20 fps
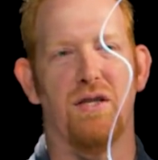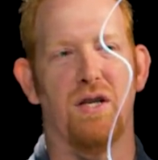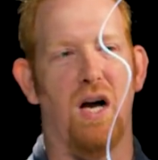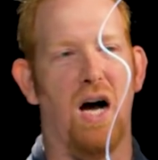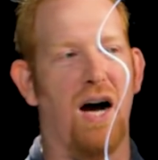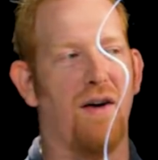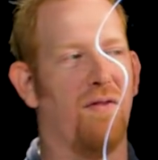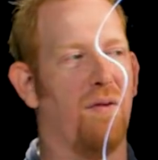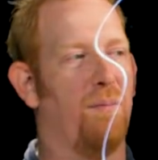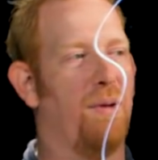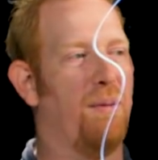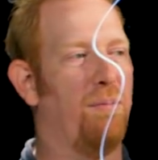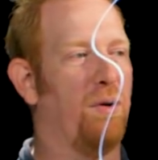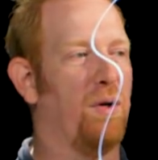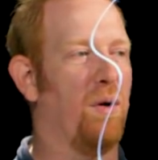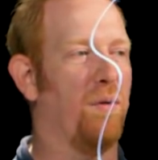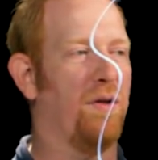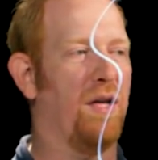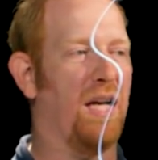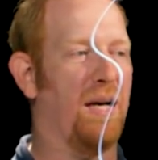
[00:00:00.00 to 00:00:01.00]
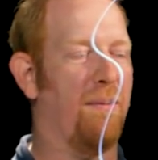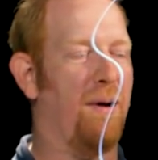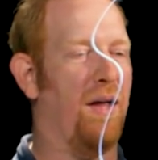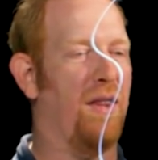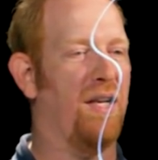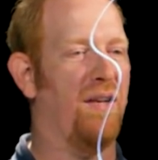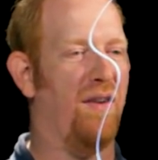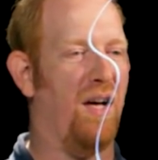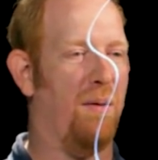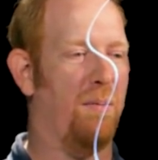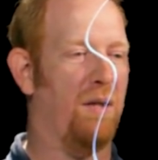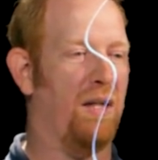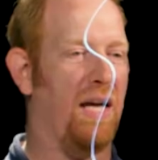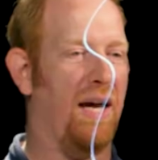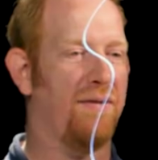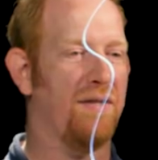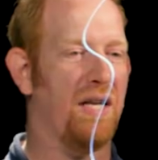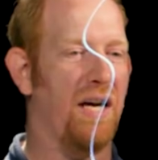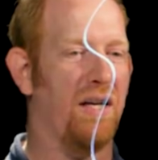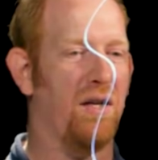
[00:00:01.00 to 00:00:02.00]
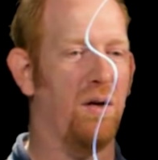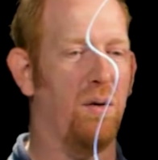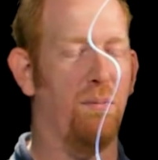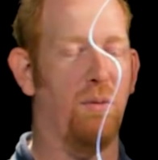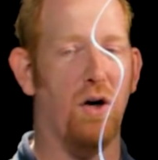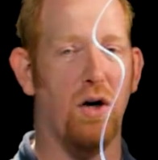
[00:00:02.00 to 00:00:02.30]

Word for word: that often people don't think about in the development lifecycle,